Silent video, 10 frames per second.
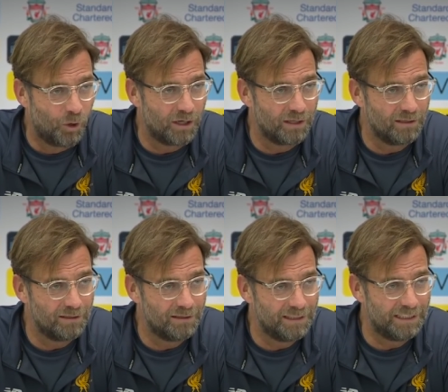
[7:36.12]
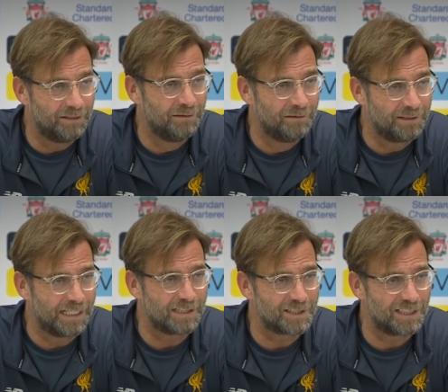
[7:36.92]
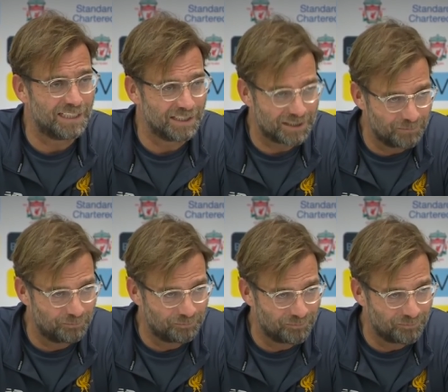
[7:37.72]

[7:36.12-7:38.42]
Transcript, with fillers: were in Gelsenkirchen,